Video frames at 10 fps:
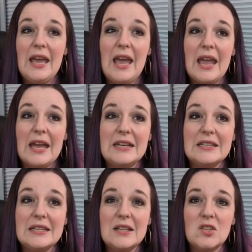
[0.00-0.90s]

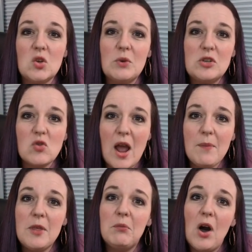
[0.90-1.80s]
And so we
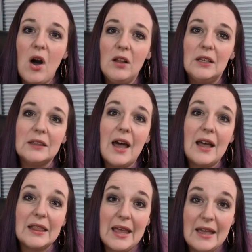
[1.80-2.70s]
drop the ball a
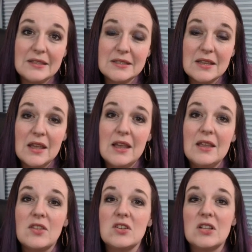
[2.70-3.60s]
lot less.
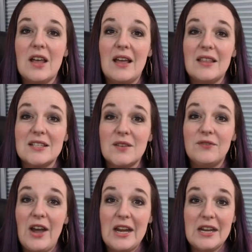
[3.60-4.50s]
There's a lot less
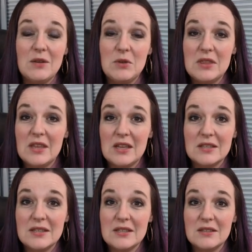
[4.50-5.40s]
fighting when
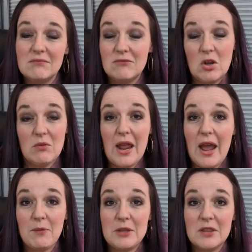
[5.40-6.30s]
things don't
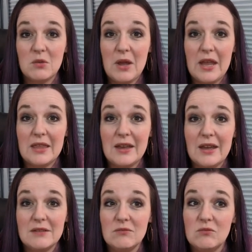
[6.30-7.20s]
happen the way
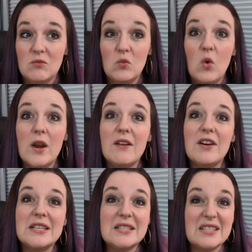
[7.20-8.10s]
that one of
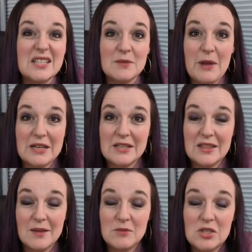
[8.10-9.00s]
us is expecting
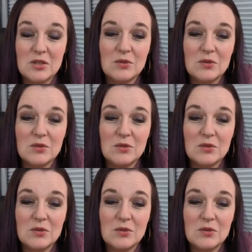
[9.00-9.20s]
them to.